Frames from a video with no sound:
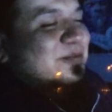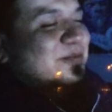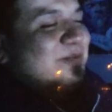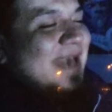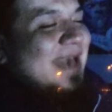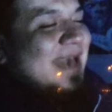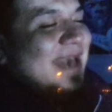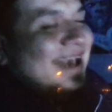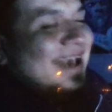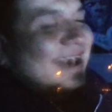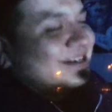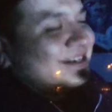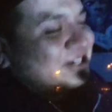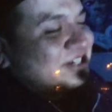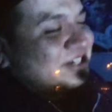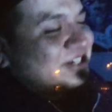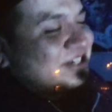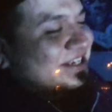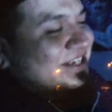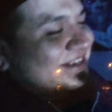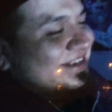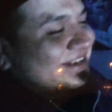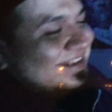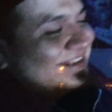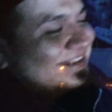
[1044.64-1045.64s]

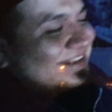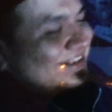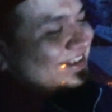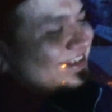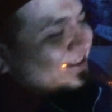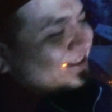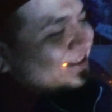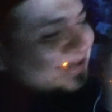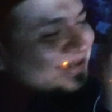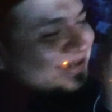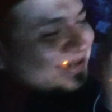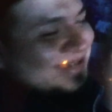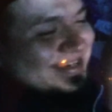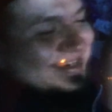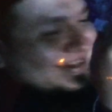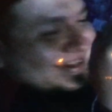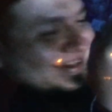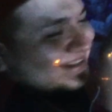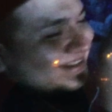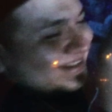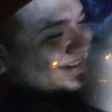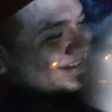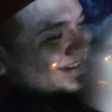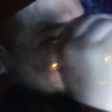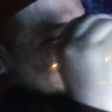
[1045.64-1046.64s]
packaging, you need
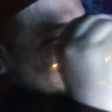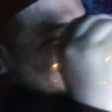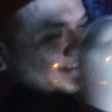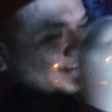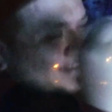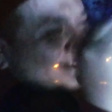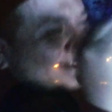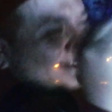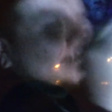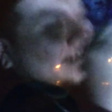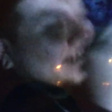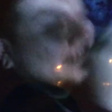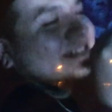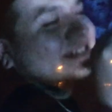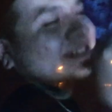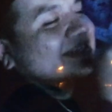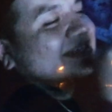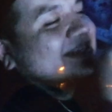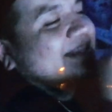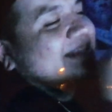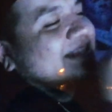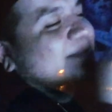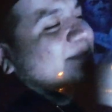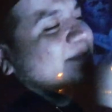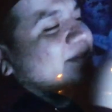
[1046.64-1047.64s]
to send
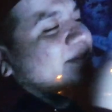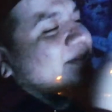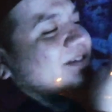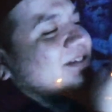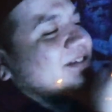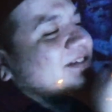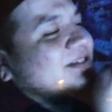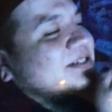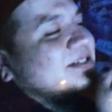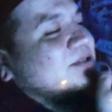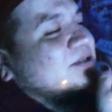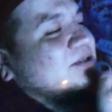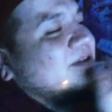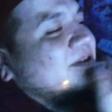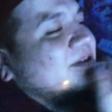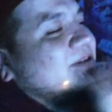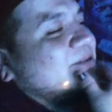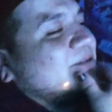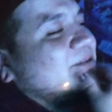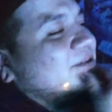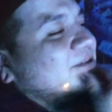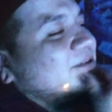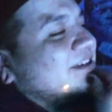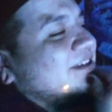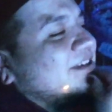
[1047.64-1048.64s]
that person a strongly
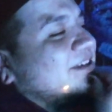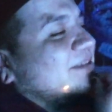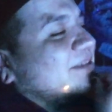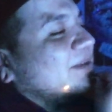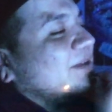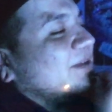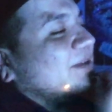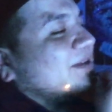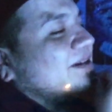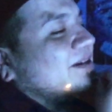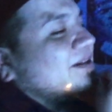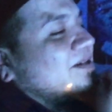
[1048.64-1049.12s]
worded email.